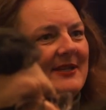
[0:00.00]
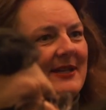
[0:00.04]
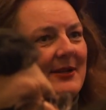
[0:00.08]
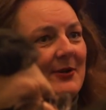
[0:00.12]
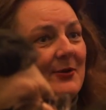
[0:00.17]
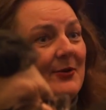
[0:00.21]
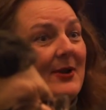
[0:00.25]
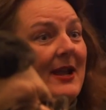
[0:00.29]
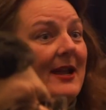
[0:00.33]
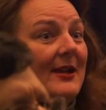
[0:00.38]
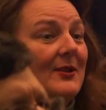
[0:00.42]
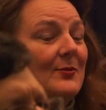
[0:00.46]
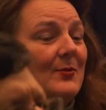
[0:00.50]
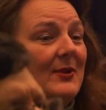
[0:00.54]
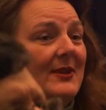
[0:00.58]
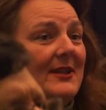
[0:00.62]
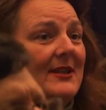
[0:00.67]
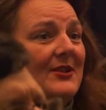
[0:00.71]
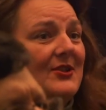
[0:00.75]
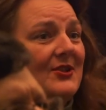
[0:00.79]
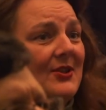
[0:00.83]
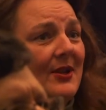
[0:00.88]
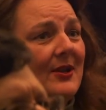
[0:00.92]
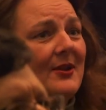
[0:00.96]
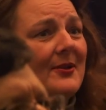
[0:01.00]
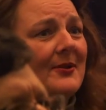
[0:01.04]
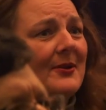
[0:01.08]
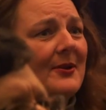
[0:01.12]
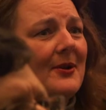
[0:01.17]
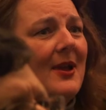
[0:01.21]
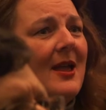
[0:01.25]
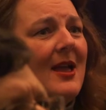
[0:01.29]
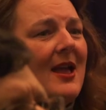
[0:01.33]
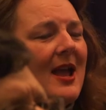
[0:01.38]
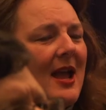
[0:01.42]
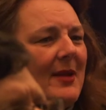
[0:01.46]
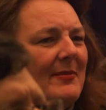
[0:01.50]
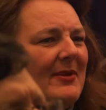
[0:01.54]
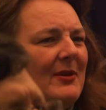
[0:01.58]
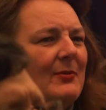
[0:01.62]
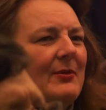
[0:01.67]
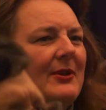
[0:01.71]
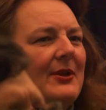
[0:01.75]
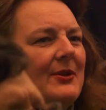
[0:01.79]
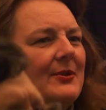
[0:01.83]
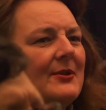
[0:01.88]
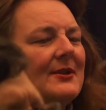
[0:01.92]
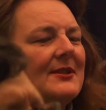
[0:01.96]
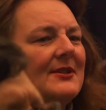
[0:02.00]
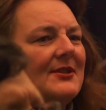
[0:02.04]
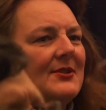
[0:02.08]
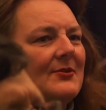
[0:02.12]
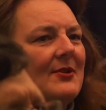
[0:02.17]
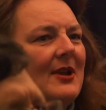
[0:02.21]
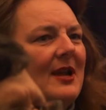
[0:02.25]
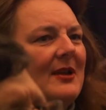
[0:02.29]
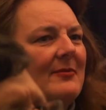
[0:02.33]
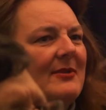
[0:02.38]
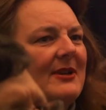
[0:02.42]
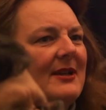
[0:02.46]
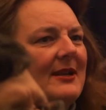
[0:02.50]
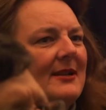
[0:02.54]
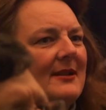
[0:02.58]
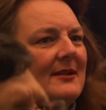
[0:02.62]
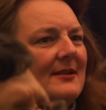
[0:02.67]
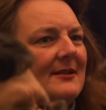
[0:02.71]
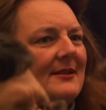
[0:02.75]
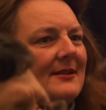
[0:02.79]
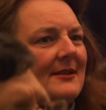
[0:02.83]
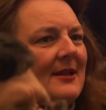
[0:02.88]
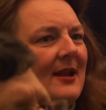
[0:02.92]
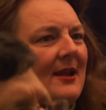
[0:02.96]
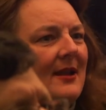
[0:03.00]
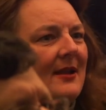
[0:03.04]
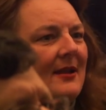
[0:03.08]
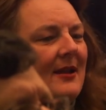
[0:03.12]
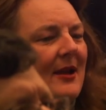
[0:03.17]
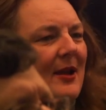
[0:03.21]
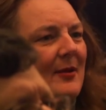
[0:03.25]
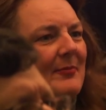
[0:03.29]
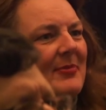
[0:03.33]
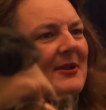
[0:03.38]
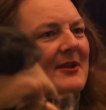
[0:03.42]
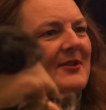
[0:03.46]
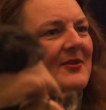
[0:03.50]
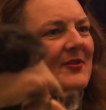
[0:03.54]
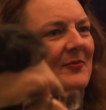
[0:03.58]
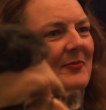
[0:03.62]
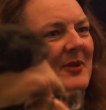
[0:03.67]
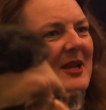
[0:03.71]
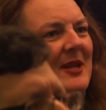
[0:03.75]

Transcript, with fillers: to interact with each other? I mean, what you're describing is a bunch of